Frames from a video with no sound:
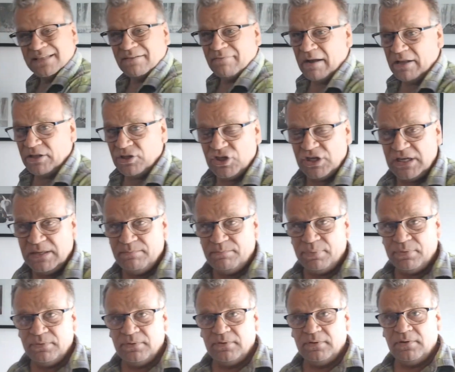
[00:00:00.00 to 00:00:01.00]
quite cheap,
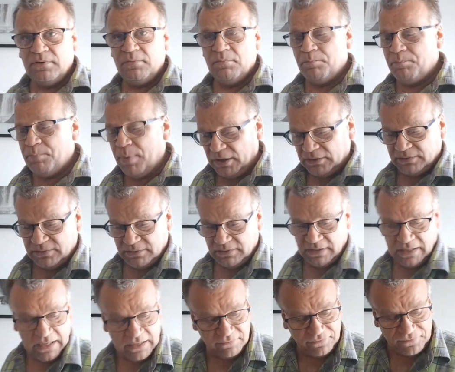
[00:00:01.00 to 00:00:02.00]
but
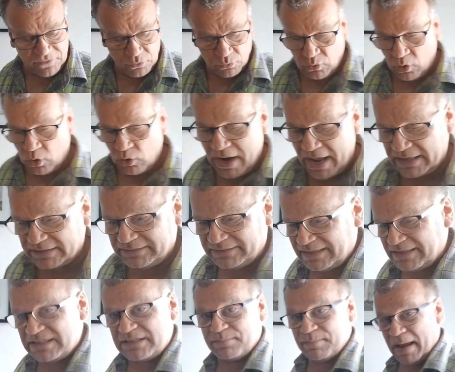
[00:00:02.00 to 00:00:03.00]
if you connect
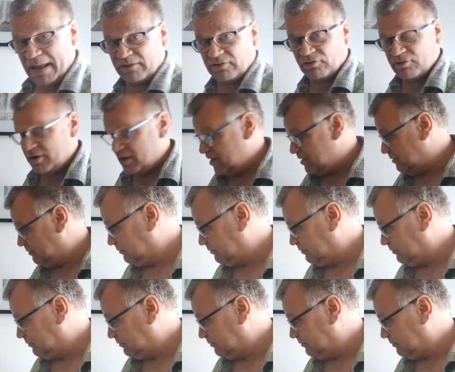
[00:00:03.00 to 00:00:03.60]
this battery